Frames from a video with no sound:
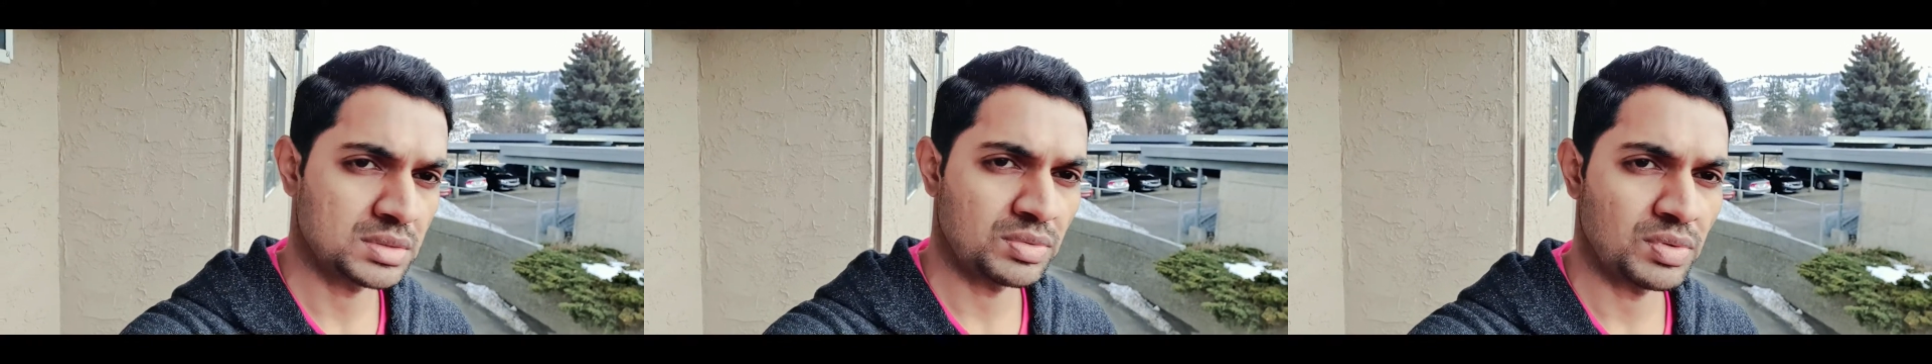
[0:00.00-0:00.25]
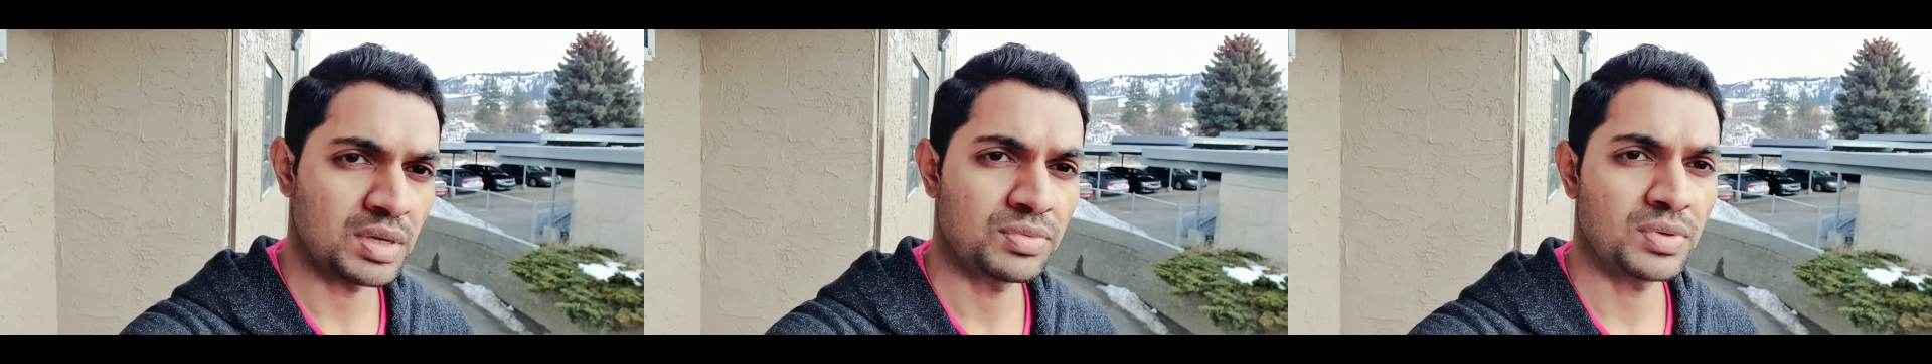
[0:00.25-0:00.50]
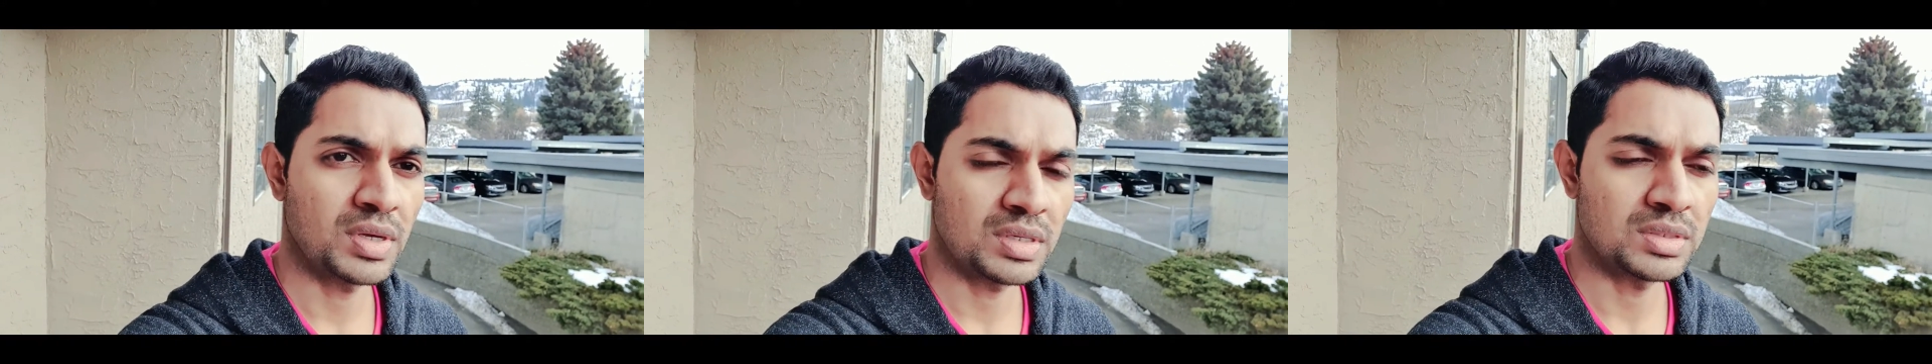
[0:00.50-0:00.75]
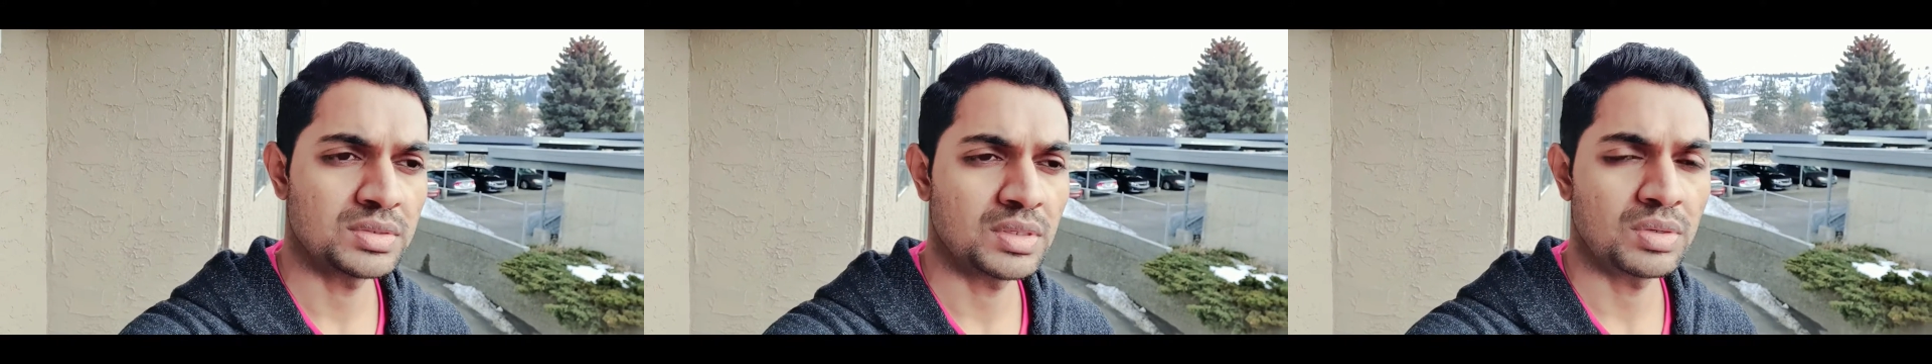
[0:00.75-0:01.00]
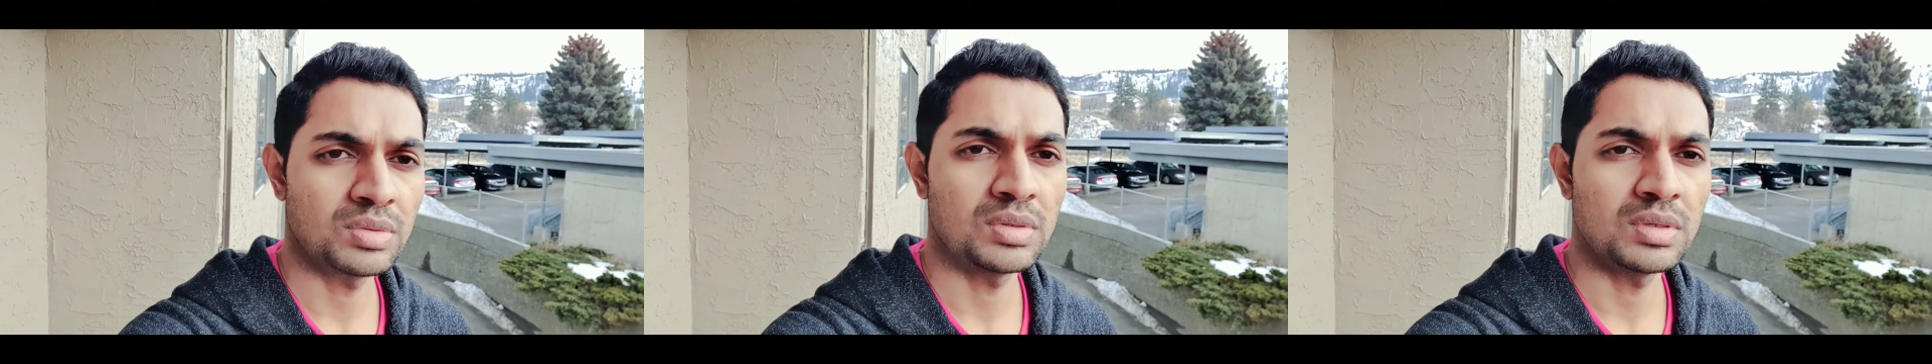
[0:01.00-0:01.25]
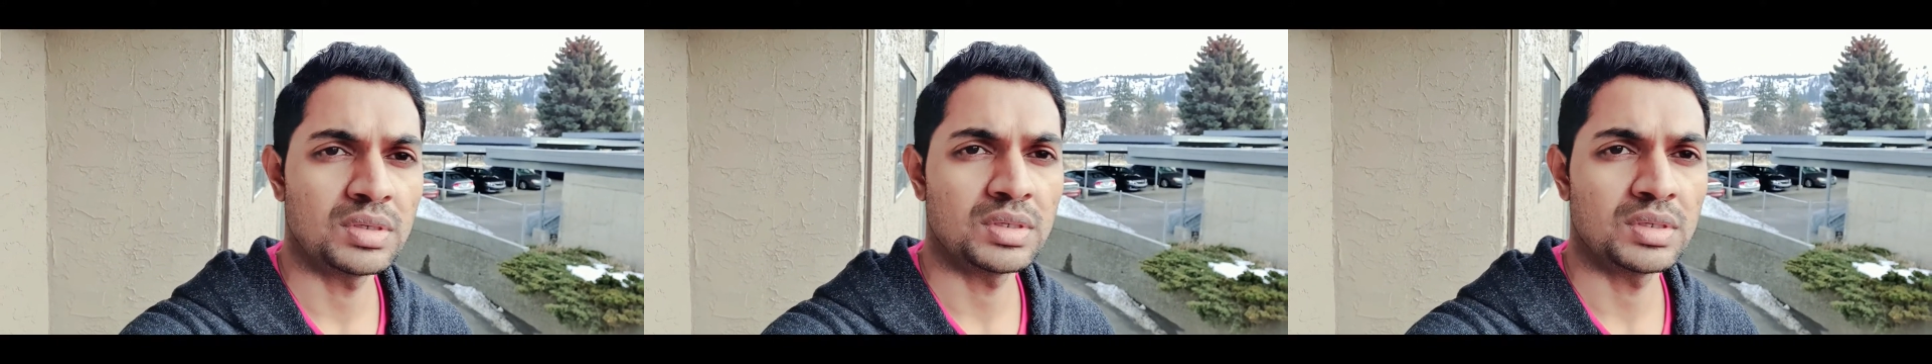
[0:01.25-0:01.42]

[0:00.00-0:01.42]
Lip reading: the Wi-Fi is around